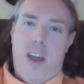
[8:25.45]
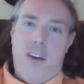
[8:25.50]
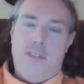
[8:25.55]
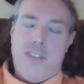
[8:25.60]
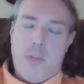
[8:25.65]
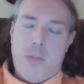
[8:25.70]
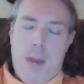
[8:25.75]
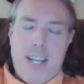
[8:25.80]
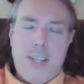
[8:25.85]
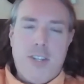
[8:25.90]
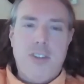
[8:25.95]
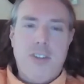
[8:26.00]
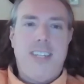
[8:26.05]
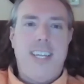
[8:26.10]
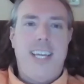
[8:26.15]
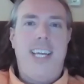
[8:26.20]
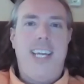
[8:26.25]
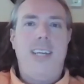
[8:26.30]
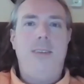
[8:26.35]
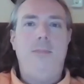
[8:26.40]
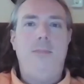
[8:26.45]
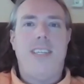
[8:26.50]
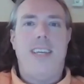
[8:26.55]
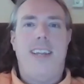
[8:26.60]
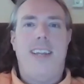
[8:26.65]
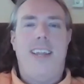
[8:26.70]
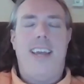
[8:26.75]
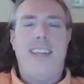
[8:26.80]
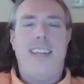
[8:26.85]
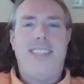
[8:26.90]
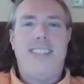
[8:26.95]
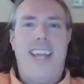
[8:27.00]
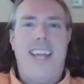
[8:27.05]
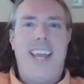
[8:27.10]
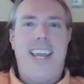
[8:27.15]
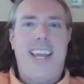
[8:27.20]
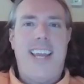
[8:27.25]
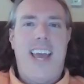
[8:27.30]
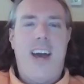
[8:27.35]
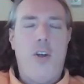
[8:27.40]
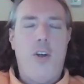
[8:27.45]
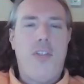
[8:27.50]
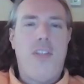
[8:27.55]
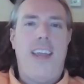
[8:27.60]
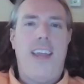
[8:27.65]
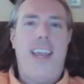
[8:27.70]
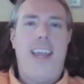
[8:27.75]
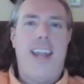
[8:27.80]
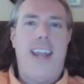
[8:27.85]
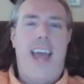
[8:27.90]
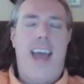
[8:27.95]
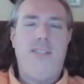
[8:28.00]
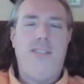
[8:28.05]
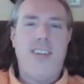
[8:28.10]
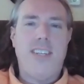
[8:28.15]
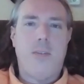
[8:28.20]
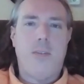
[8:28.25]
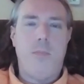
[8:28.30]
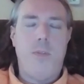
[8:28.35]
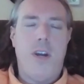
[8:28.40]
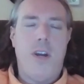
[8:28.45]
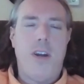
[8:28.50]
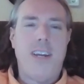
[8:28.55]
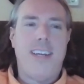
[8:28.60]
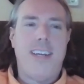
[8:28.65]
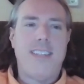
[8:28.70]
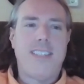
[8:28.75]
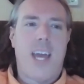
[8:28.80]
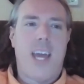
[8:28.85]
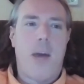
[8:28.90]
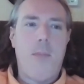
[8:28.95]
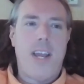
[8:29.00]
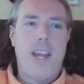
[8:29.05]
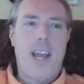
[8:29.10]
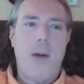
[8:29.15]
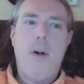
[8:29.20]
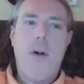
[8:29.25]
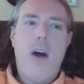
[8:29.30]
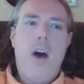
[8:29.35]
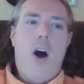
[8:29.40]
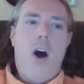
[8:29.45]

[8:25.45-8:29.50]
special teams and staying healthy and having some young kids coming up,